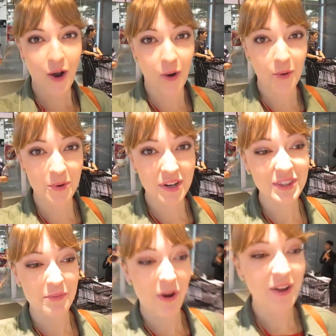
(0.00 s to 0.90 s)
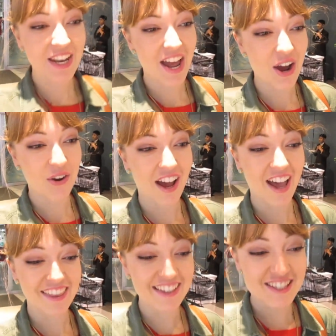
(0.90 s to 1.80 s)
Oh, we're at the mall now,
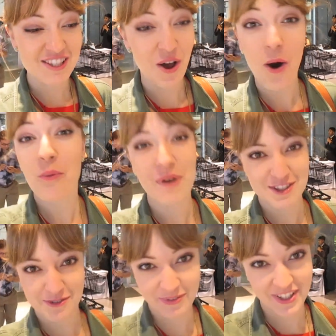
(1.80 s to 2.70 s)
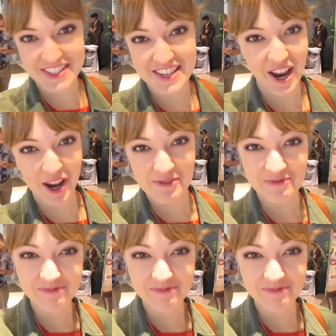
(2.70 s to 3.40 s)
and this is always a fun time.